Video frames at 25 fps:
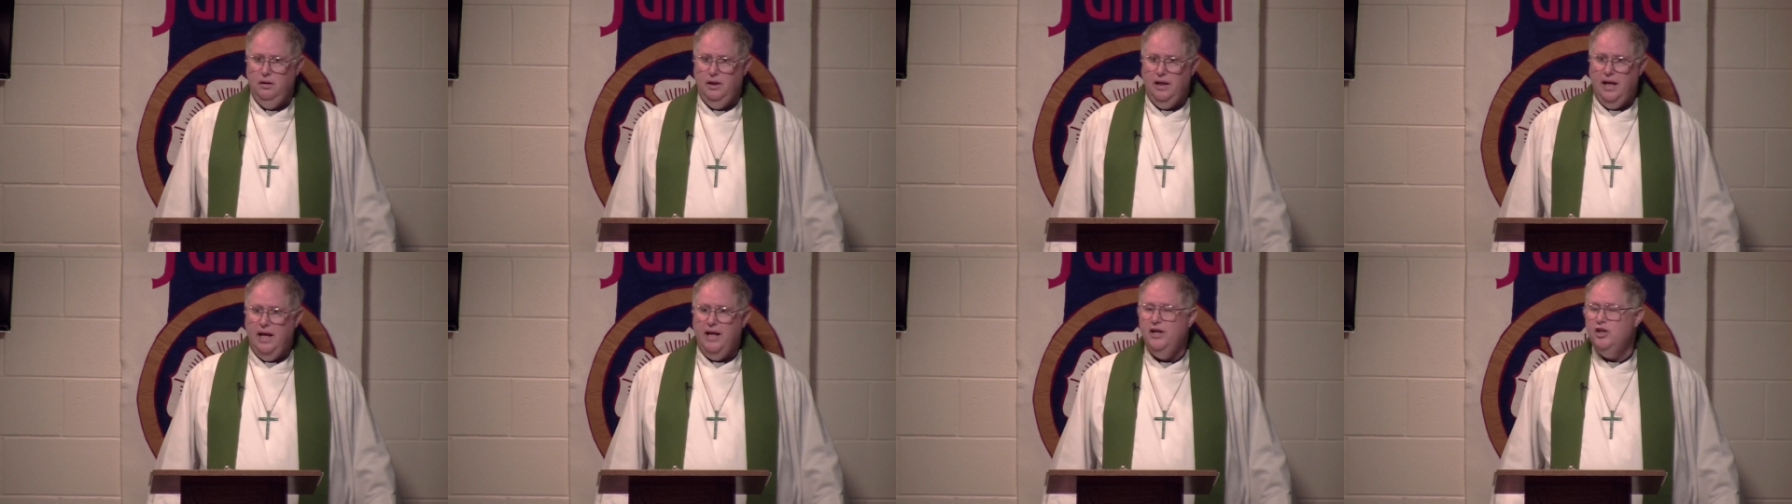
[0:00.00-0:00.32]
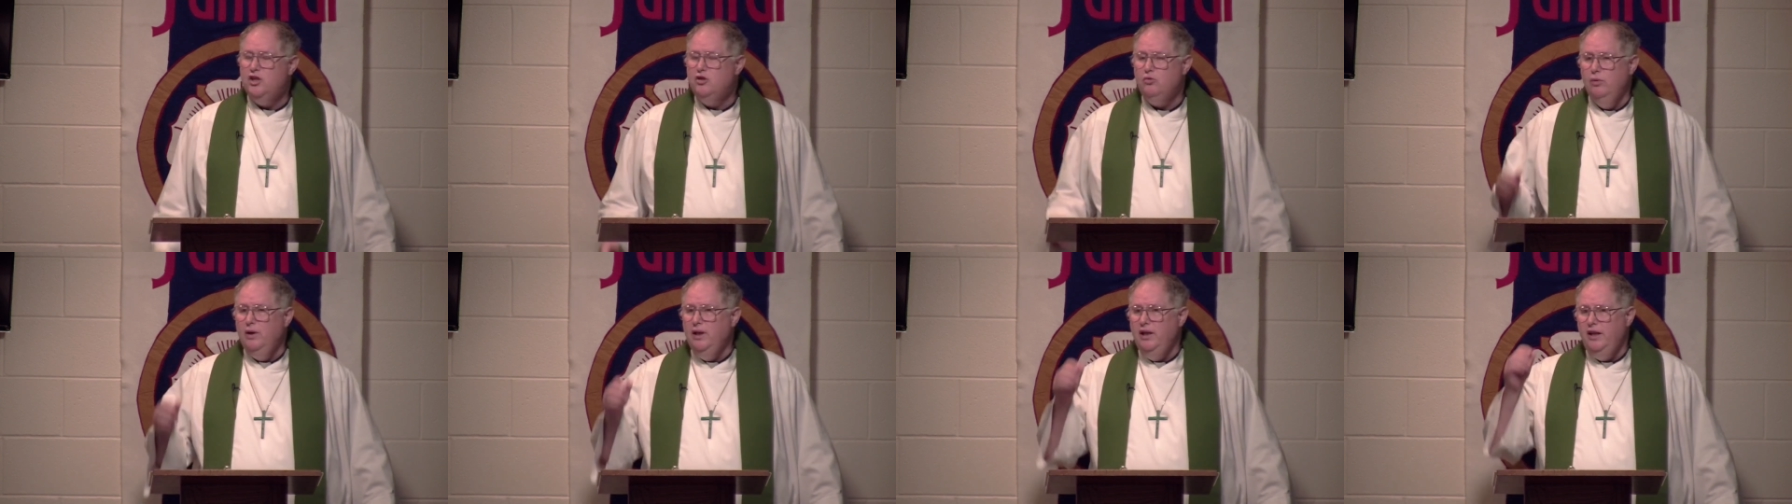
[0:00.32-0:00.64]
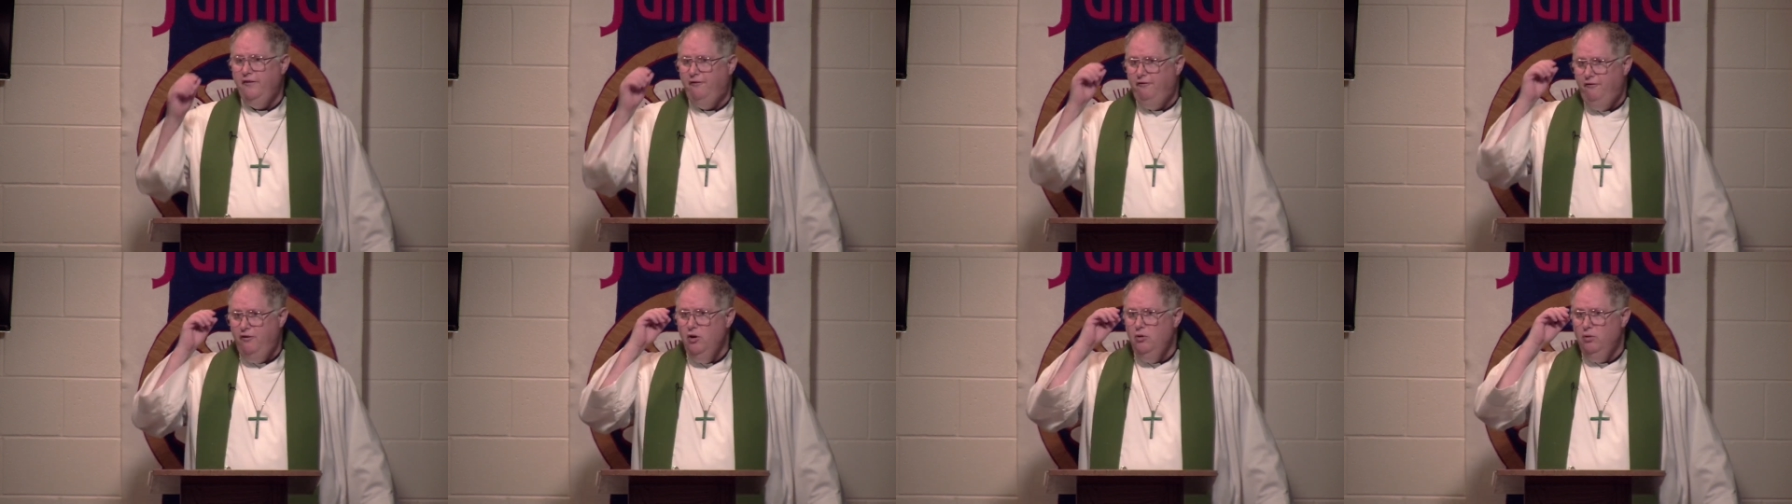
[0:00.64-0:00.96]
And it's really
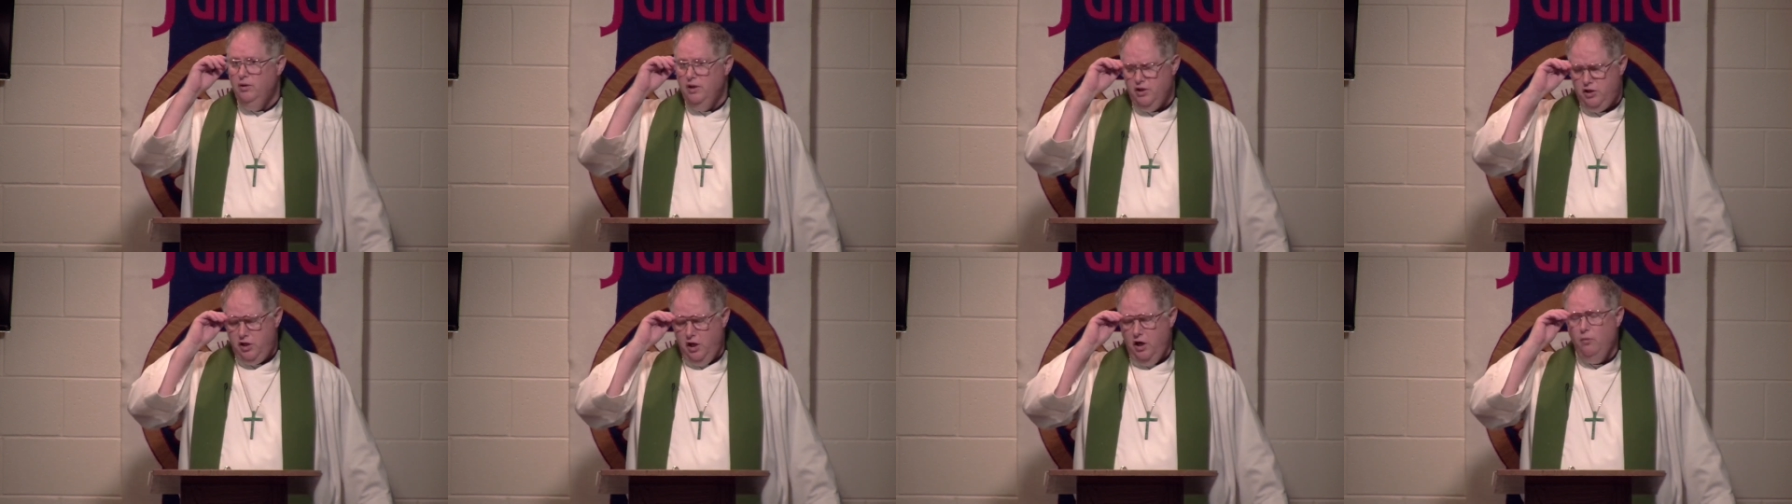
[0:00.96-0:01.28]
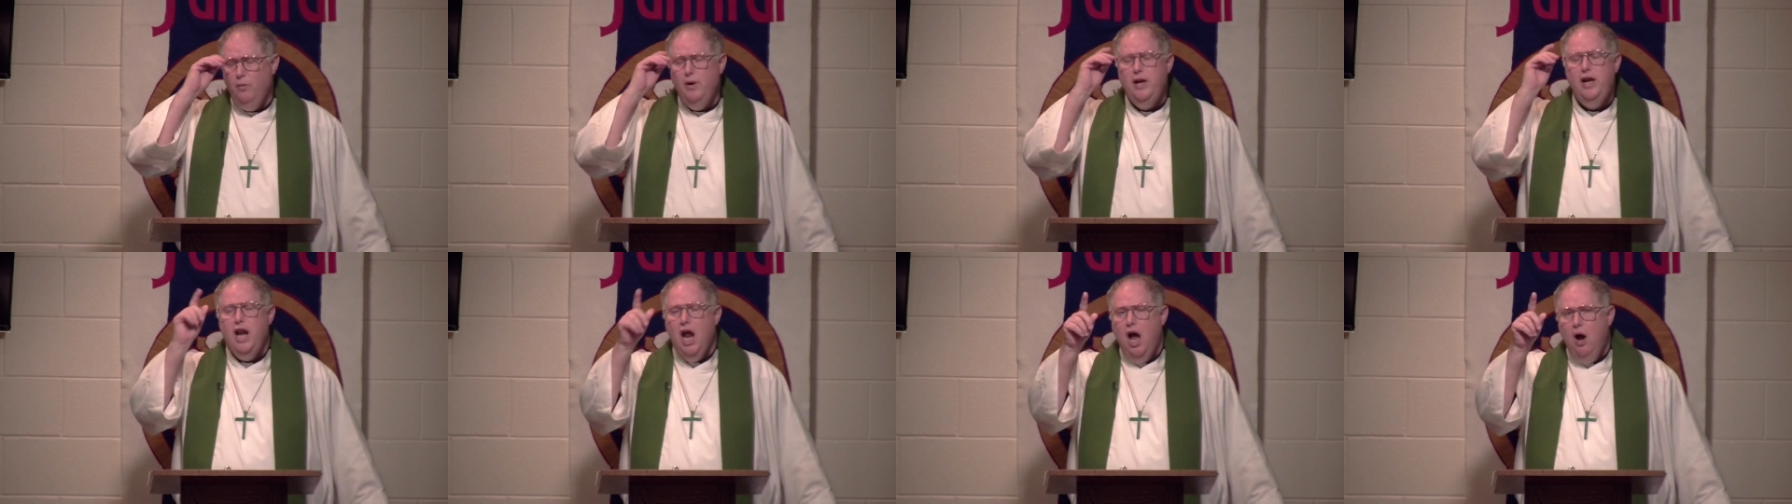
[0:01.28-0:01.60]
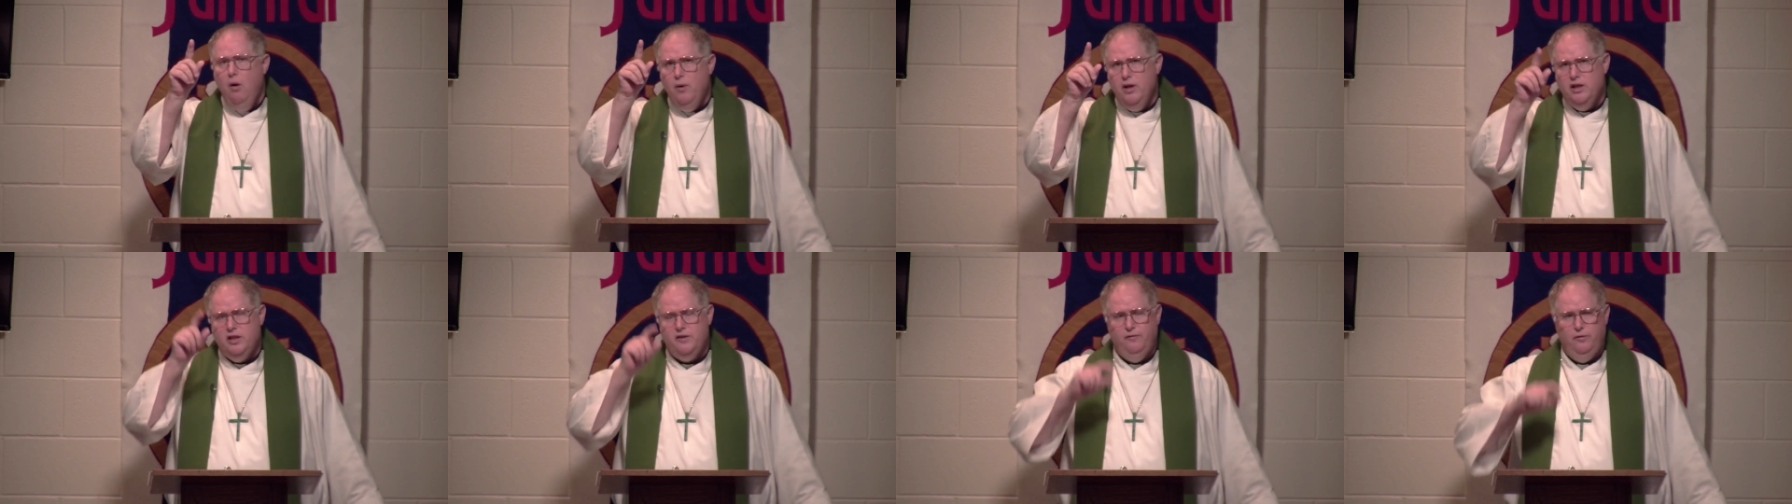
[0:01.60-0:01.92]
foolish, and we
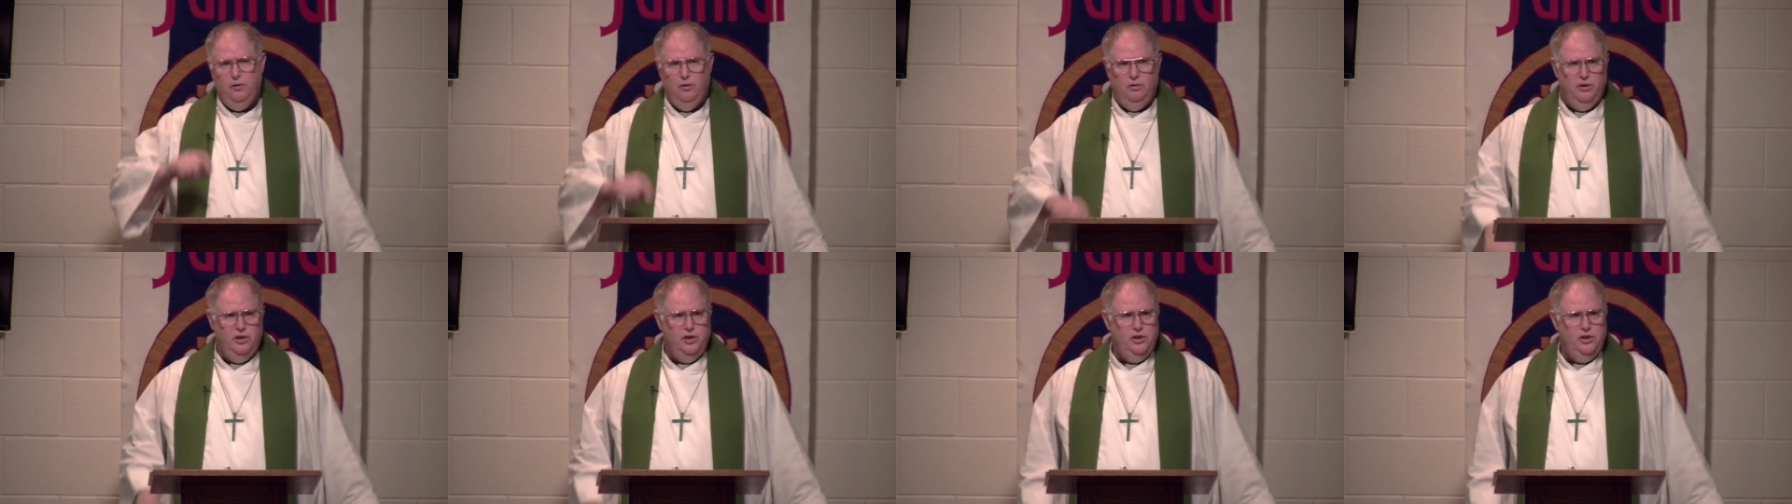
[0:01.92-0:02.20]
know it's foolish.